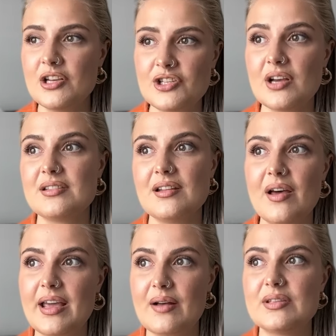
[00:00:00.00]
Just
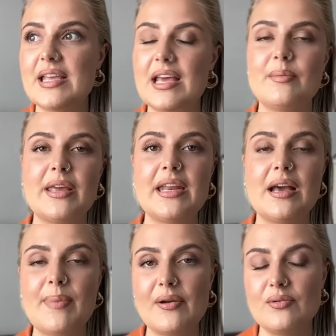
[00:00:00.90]
like I was saying at the beginning
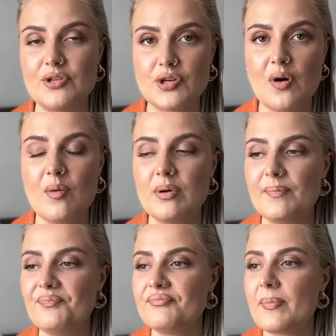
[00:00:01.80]
about your job,
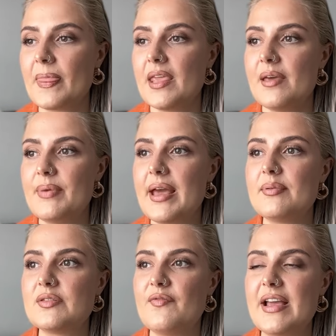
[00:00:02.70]
being able
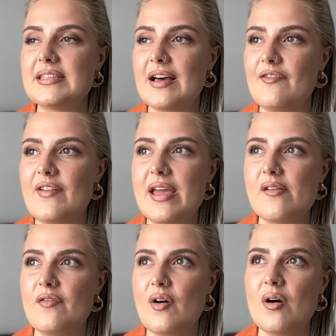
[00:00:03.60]
to face that fear
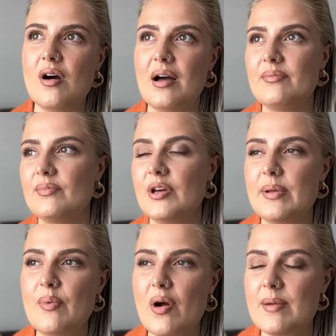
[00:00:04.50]
of, oh, I'm going to
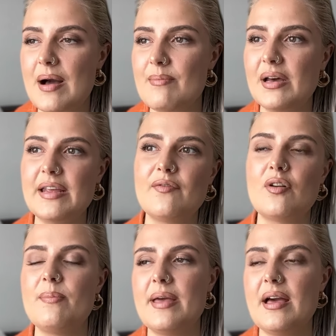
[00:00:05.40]
be worried about money for
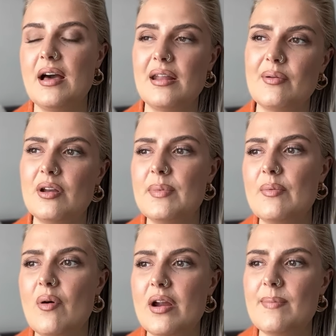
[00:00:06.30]
a bit, and I'm going to be
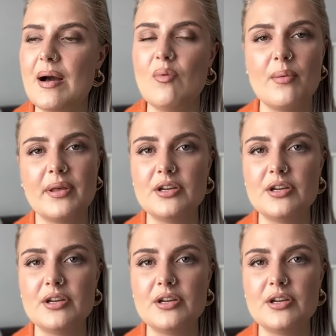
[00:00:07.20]
worried about what I'm going to